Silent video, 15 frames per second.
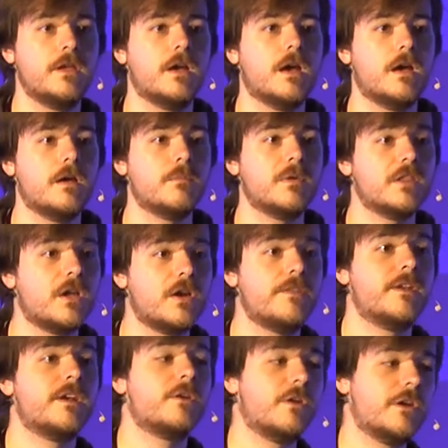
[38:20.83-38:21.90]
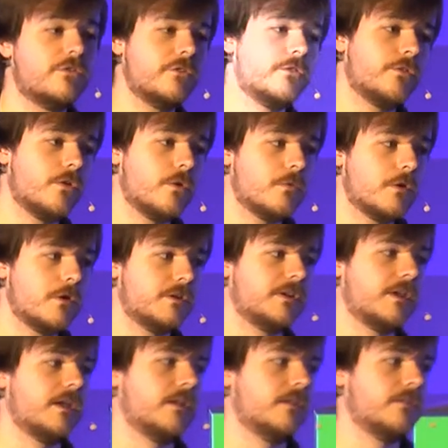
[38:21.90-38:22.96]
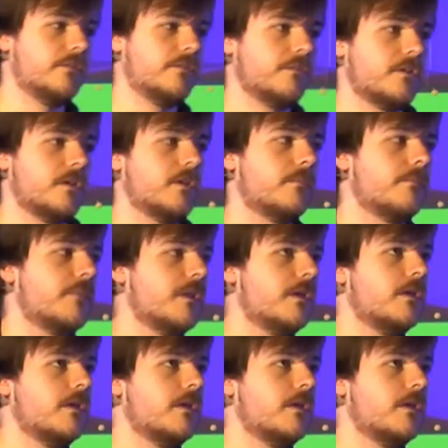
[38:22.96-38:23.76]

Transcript: Um, a lot of the integrations don't work, and um,